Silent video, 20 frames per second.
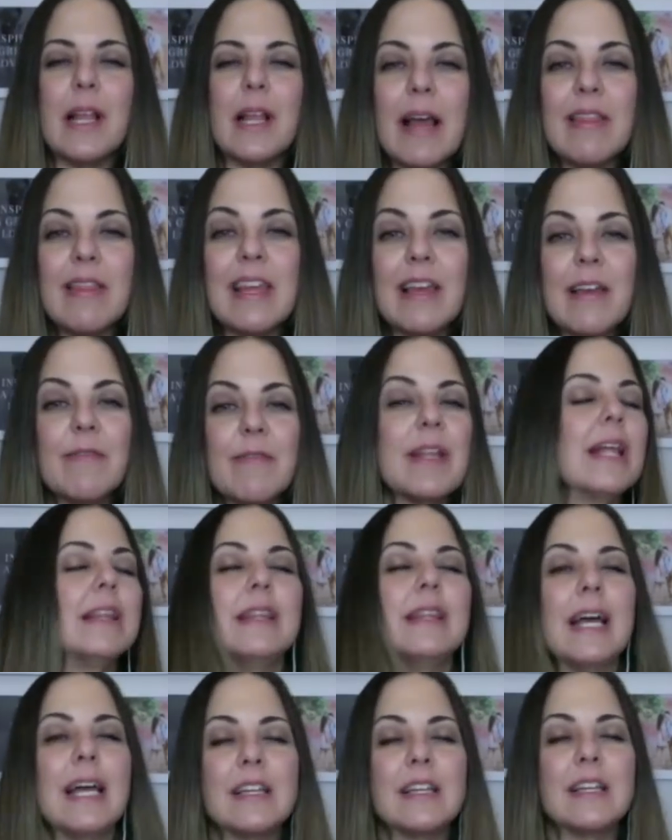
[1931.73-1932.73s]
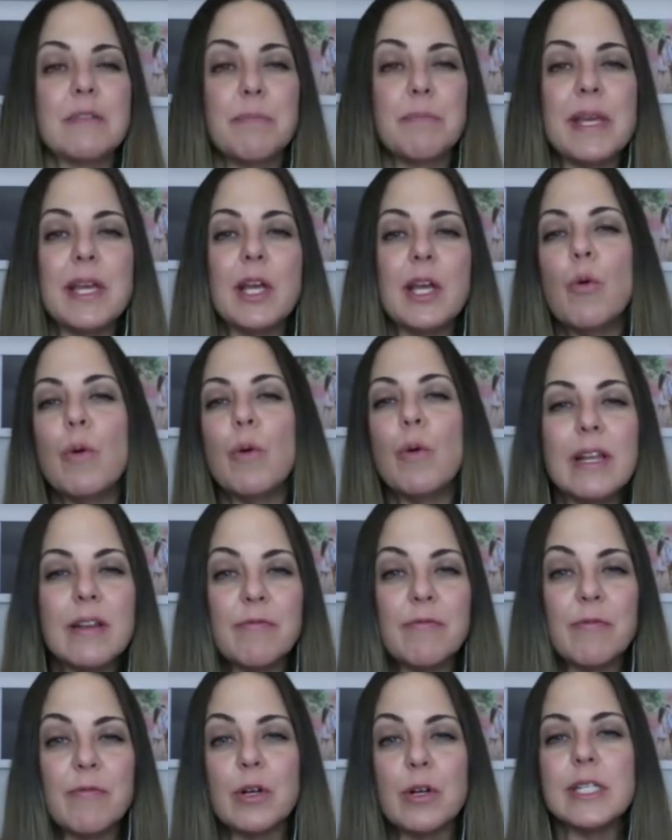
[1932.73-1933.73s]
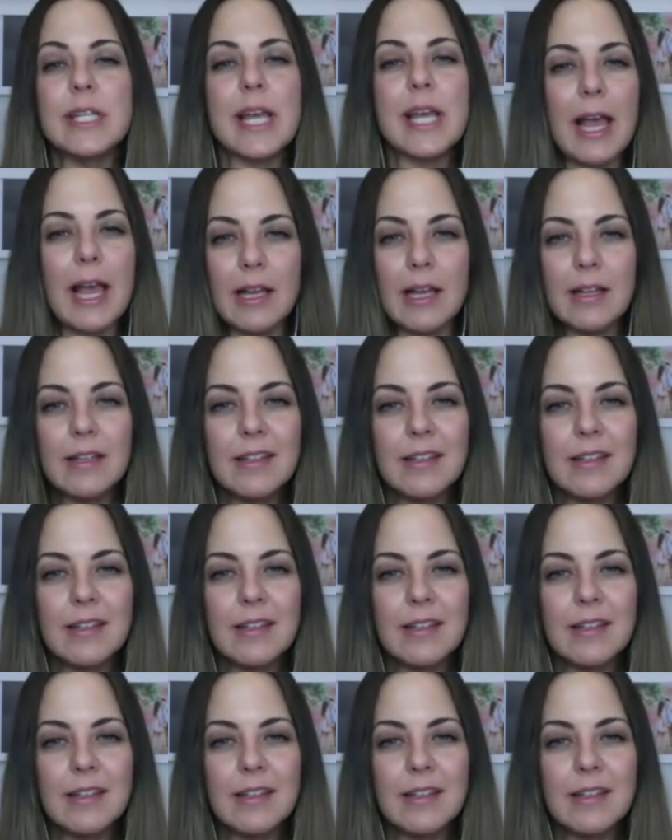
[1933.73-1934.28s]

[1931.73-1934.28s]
I think of it like being queen for a day,